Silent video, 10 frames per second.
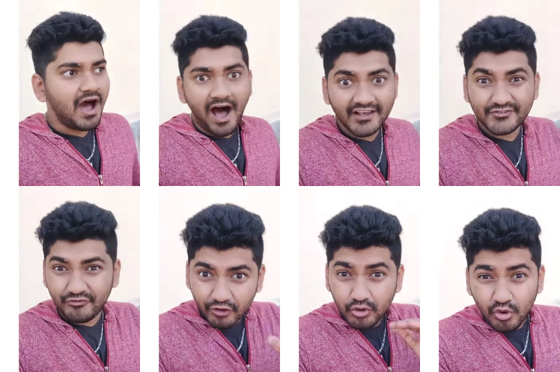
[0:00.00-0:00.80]
Ask
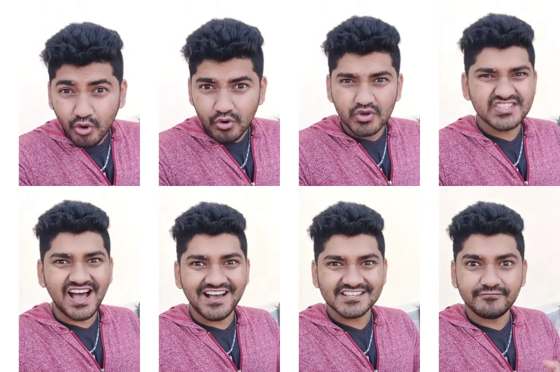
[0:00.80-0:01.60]
for no nose,
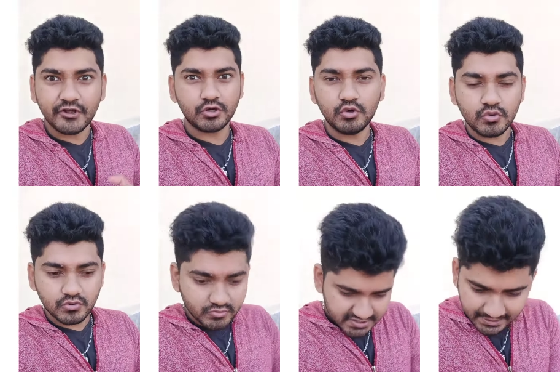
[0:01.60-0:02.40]
ask for no nose.